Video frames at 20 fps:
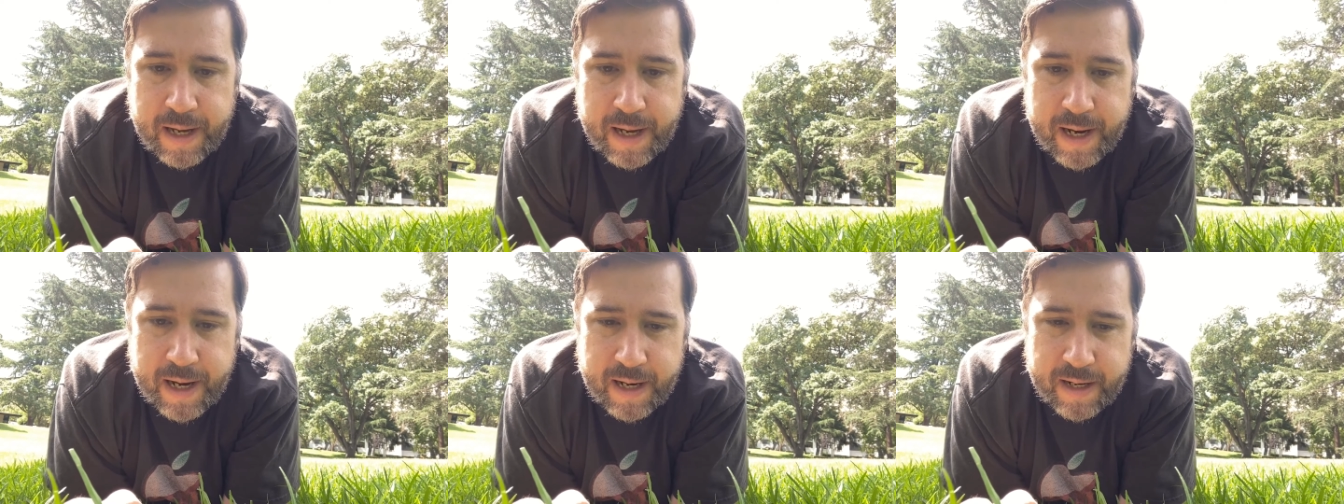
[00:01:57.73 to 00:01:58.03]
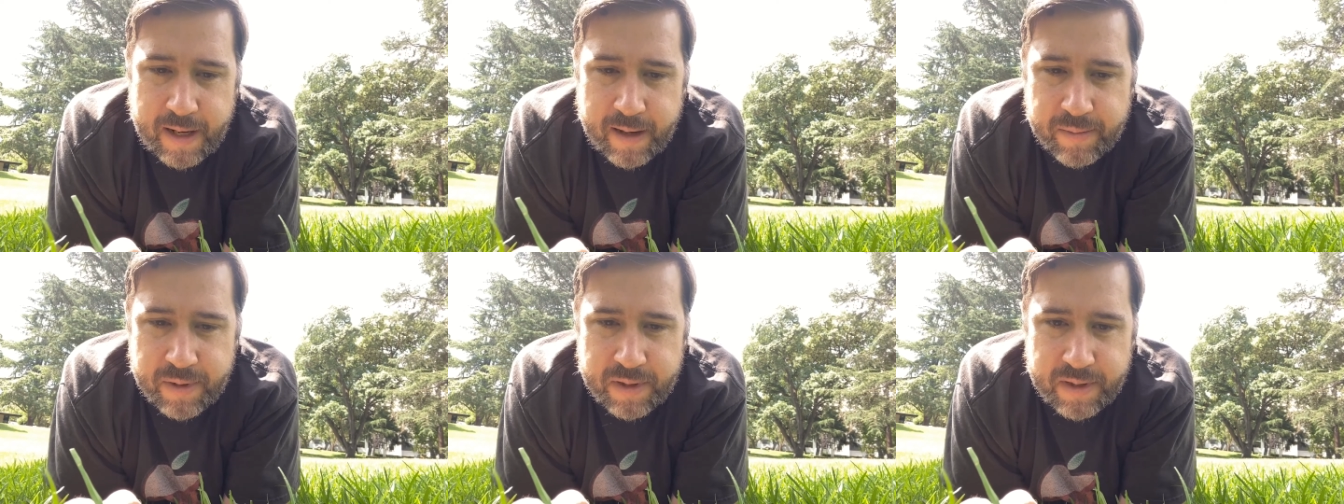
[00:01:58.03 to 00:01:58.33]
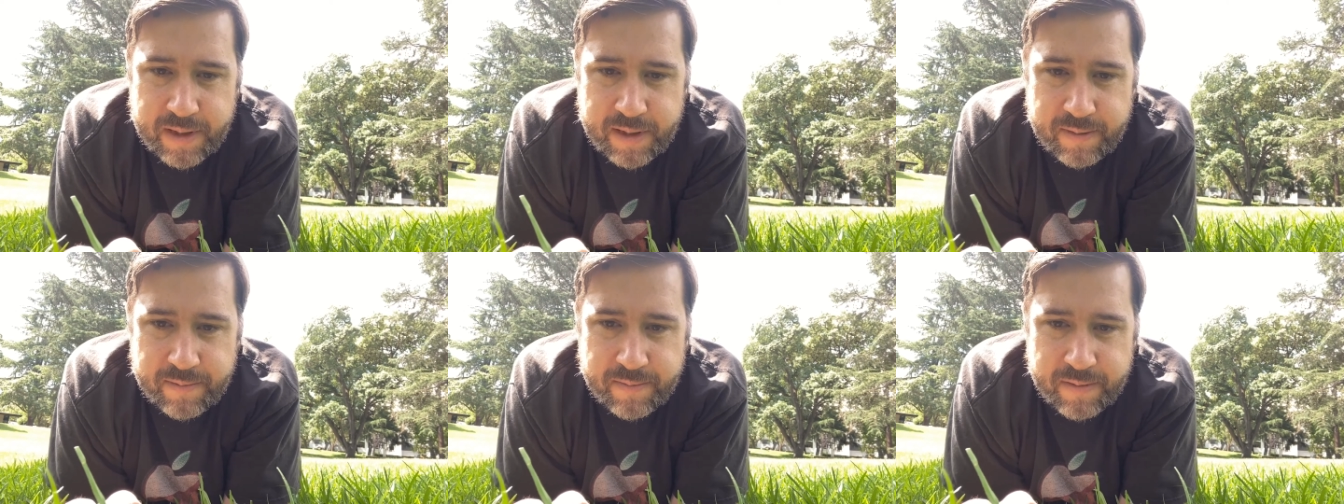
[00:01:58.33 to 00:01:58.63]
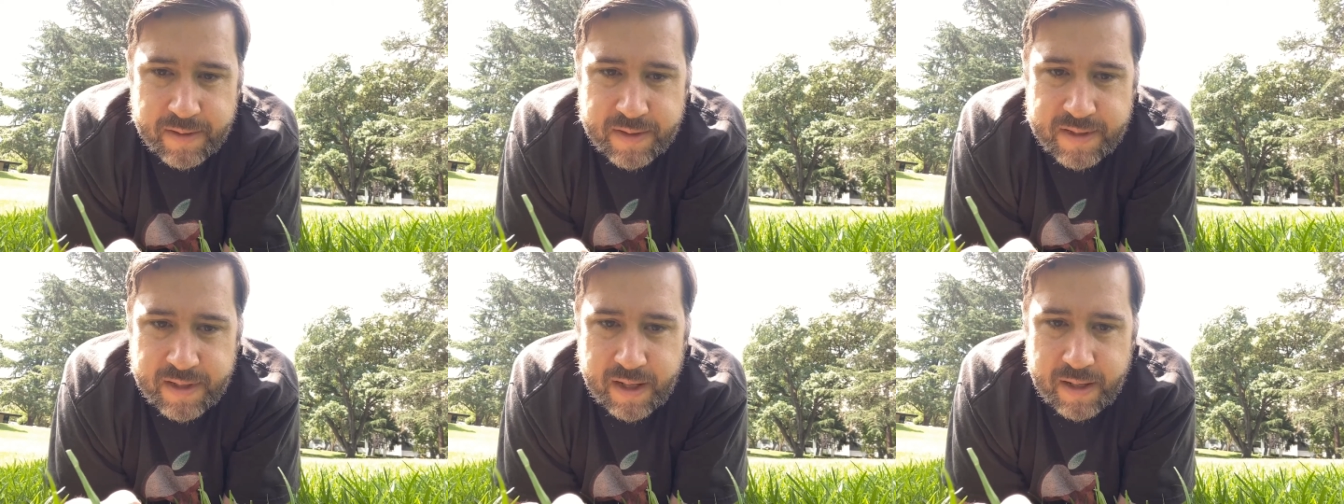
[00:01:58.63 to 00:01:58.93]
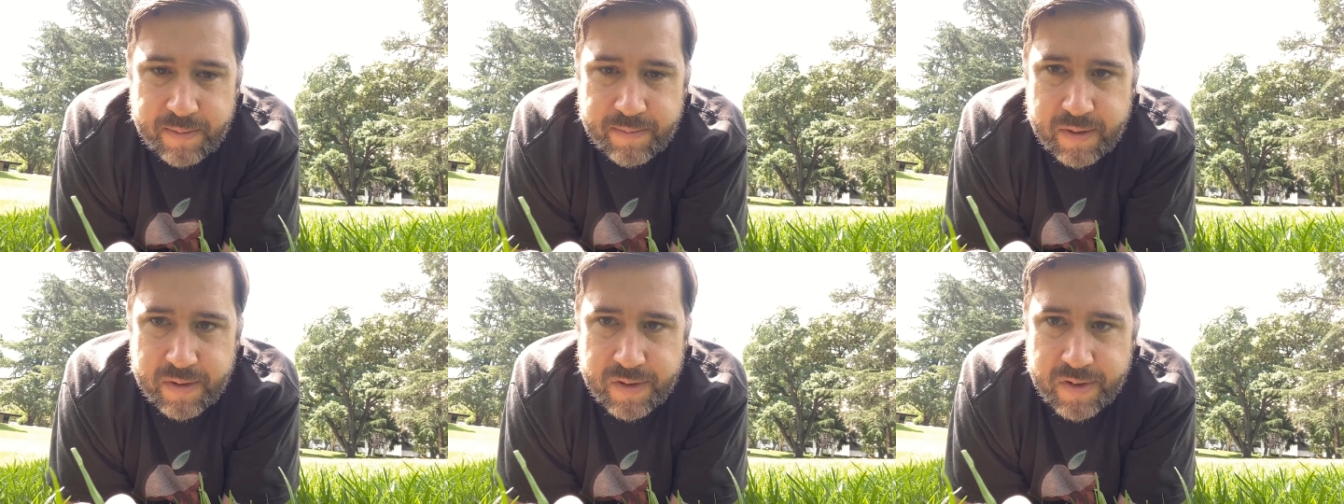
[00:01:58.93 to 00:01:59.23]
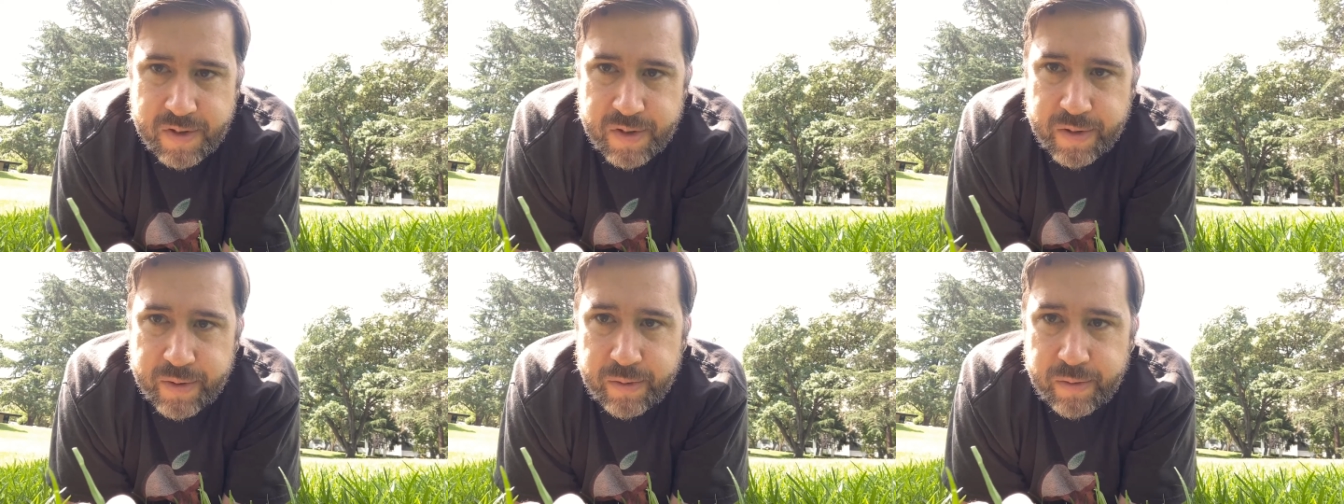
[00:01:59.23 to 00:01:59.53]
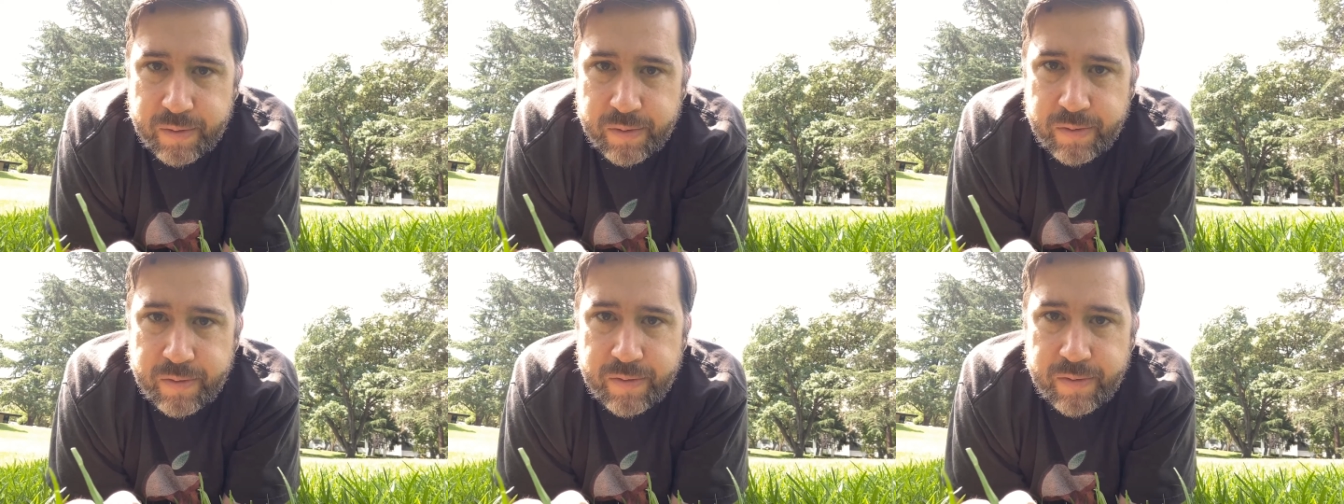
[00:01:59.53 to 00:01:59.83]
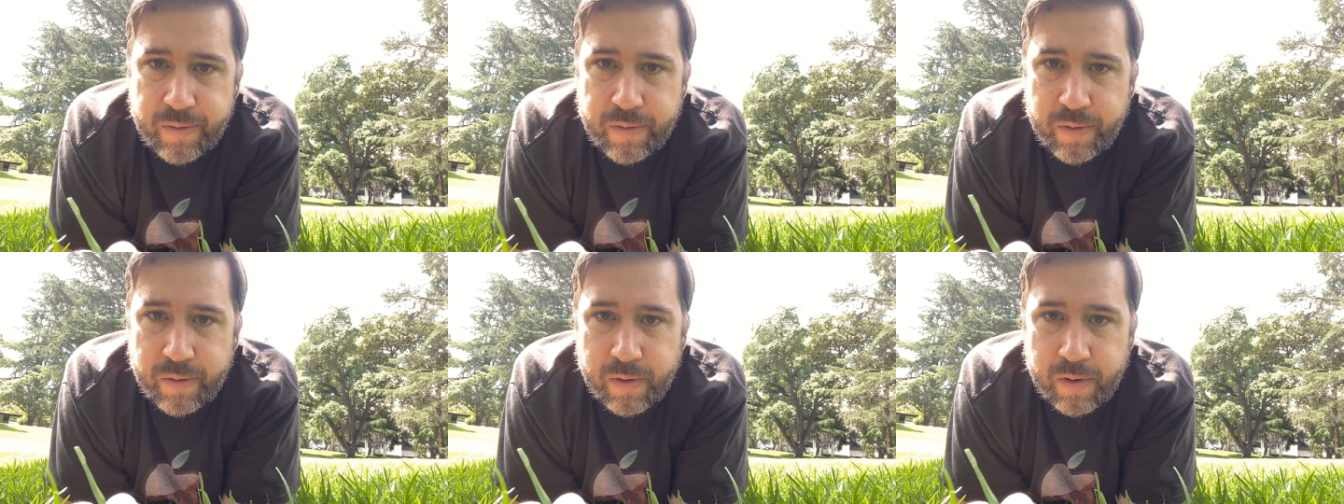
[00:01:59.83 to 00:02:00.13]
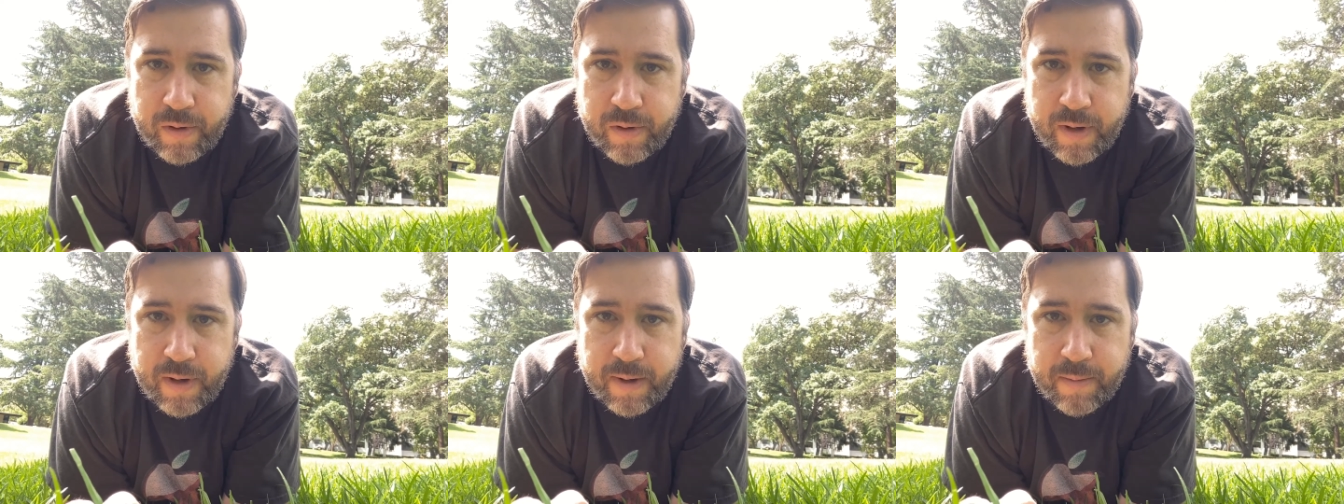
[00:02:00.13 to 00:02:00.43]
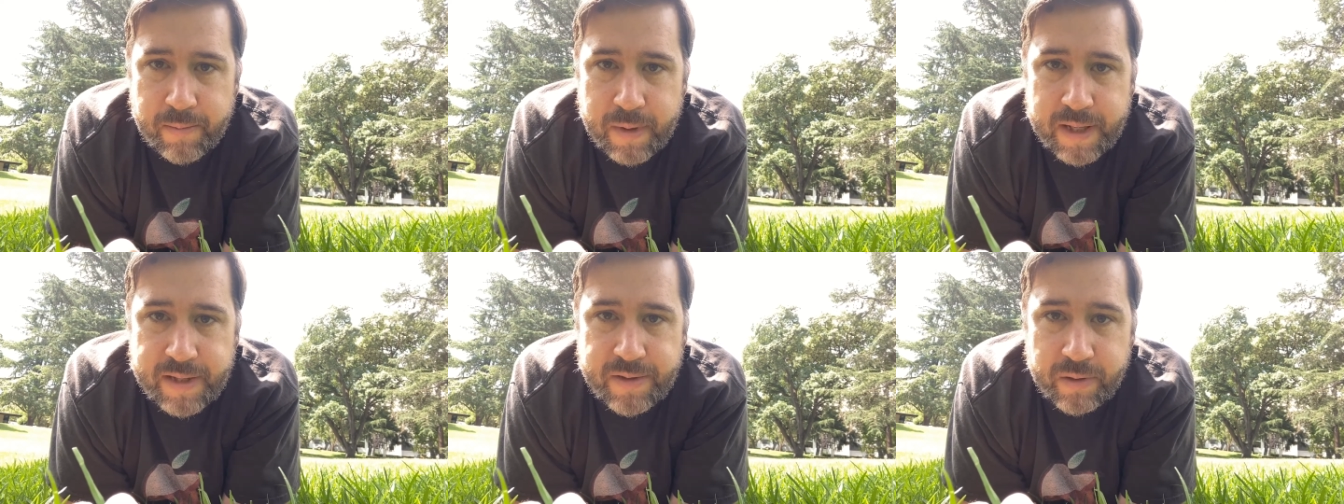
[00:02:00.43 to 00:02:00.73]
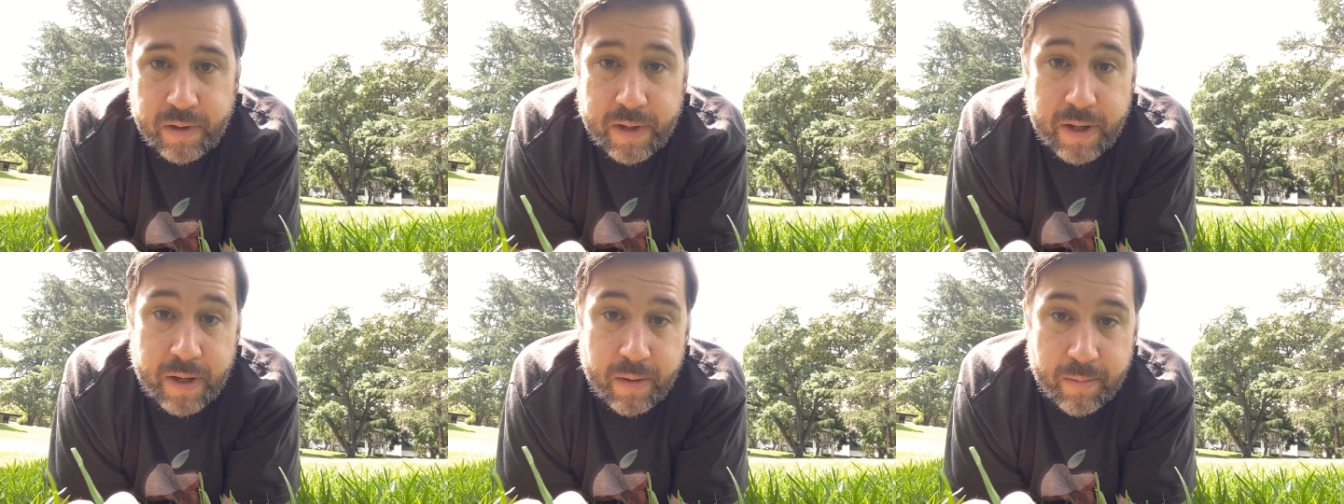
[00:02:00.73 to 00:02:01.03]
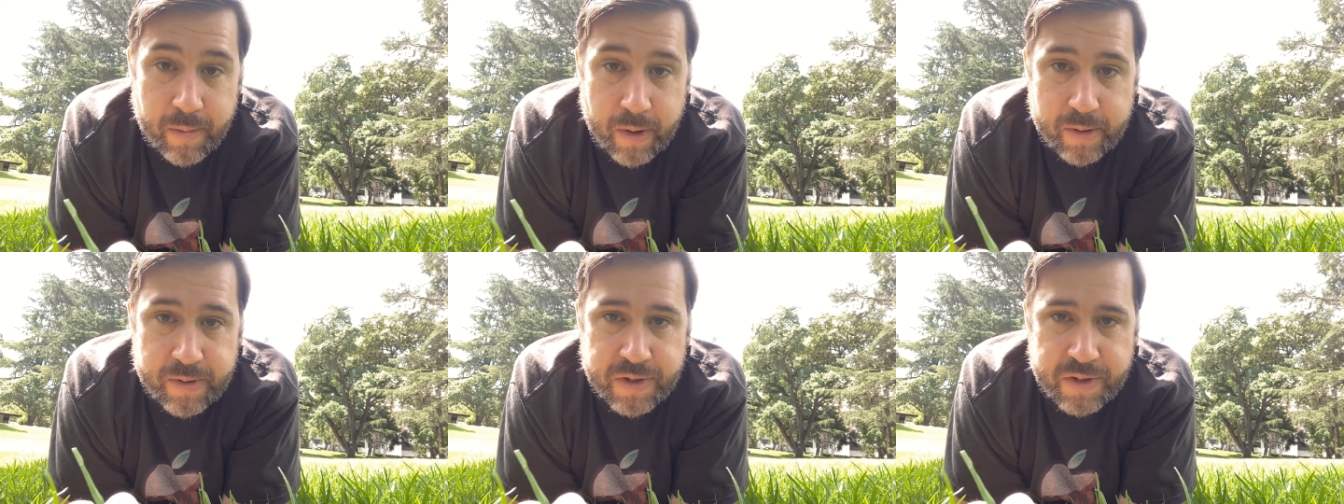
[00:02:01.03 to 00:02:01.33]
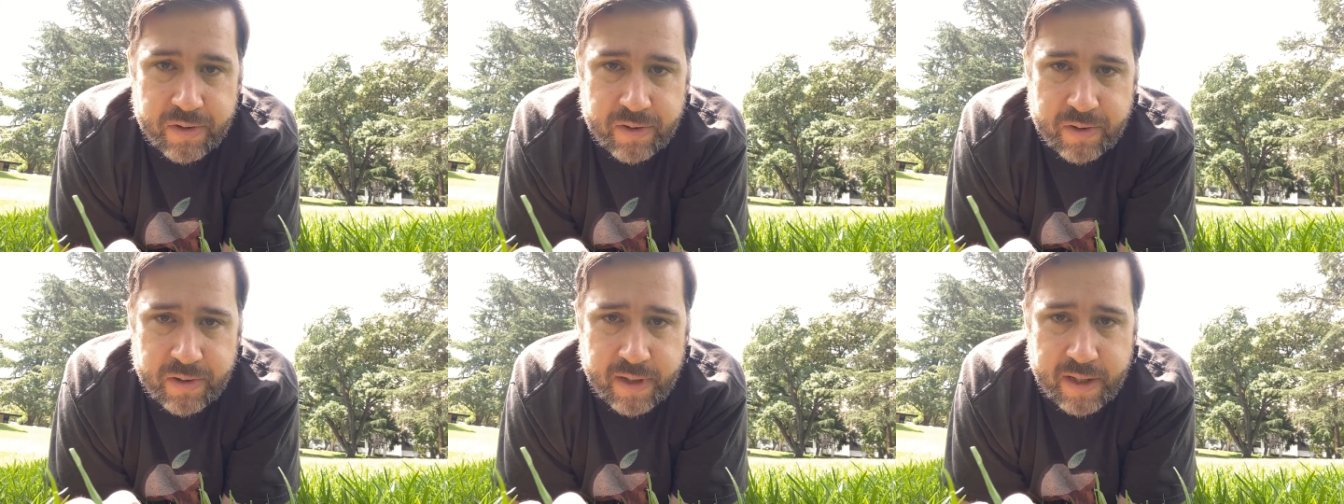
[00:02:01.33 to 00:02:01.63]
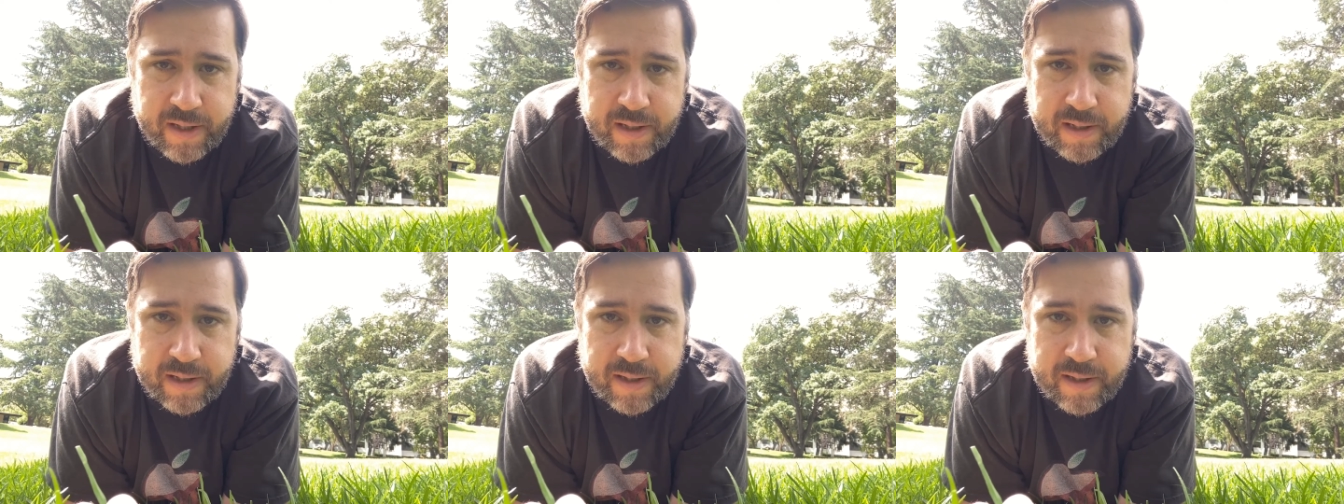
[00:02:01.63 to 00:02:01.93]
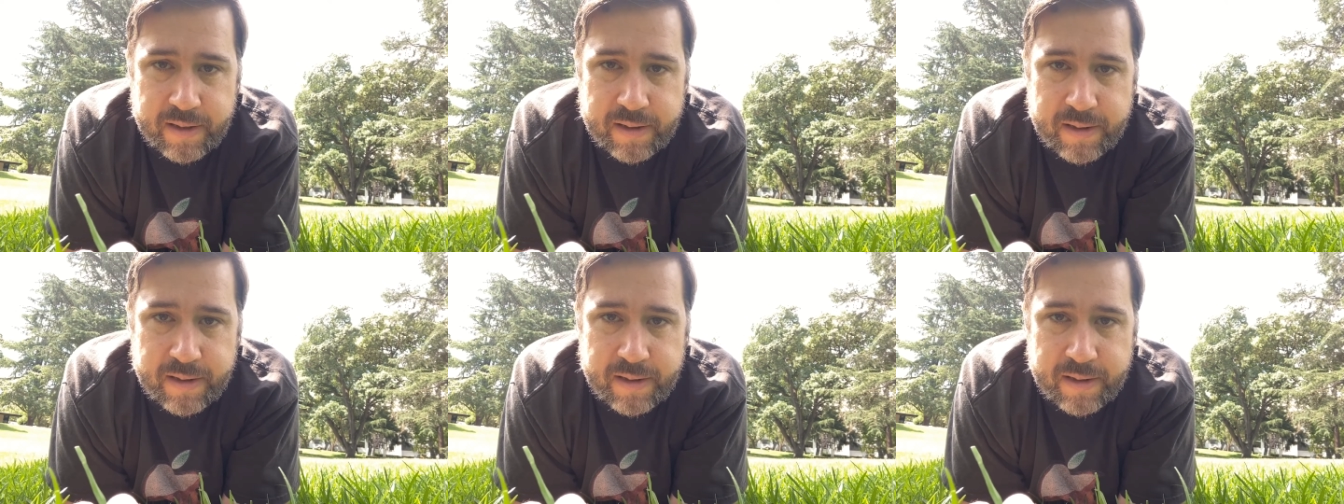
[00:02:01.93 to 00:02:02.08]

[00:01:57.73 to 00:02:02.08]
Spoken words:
And I believe the same is true for mental and emotional healing.